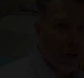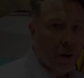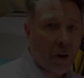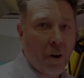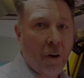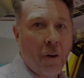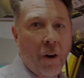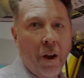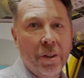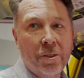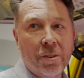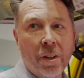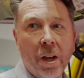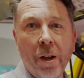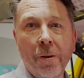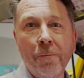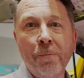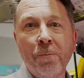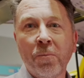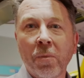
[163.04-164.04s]
All right,
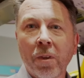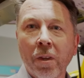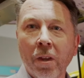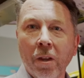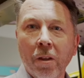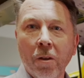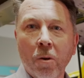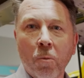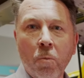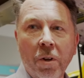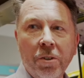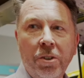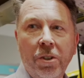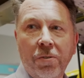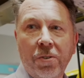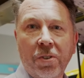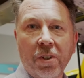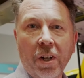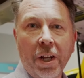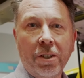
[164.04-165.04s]
so once
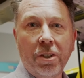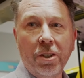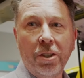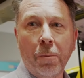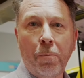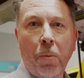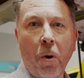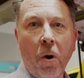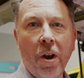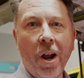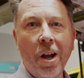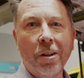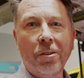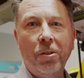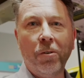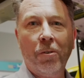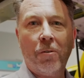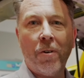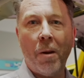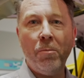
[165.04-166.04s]
you've selected your
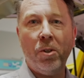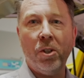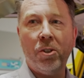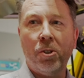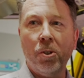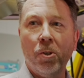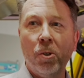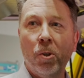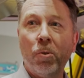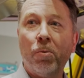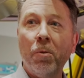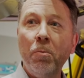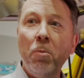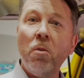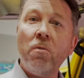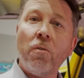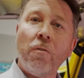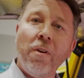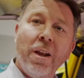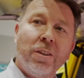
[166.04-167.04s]
product, you've grabbed your tools, we
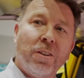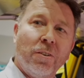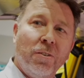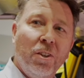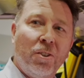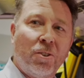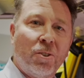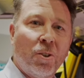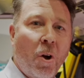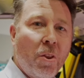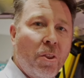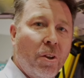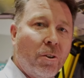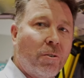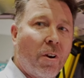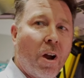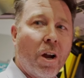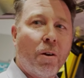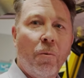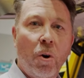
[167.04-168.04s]
move around to this side of the
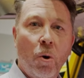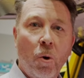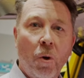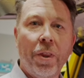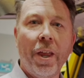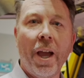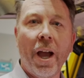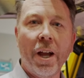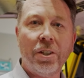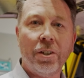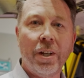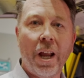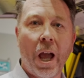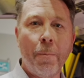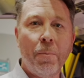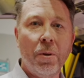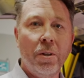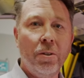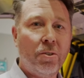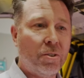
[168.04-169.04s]
truck where all the action
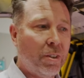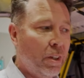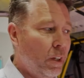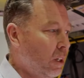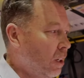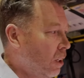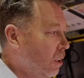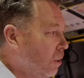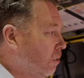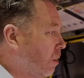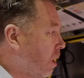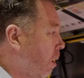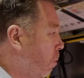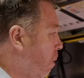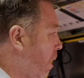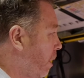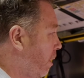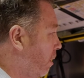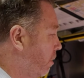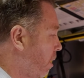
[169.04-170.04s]
happens. So
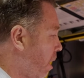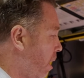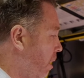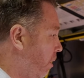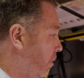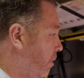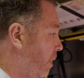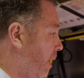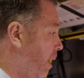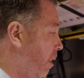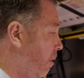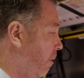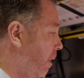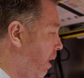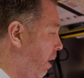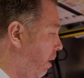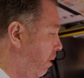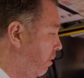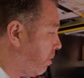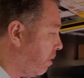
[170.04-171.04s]
what you'll notice here
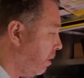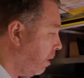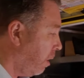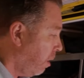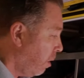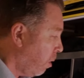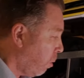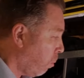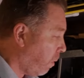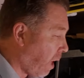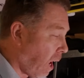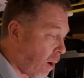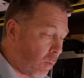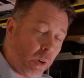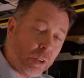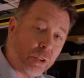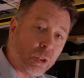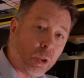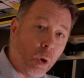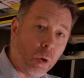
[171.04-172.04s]
is we have
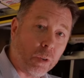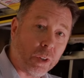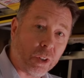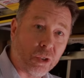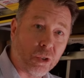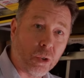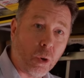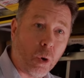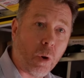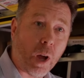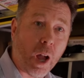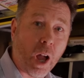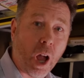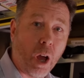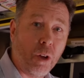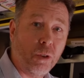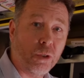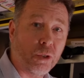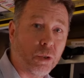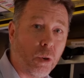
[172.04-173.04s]
what's called a saw, a
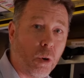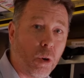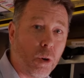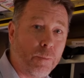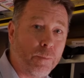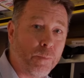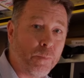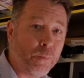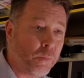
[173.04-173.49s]
hose saw.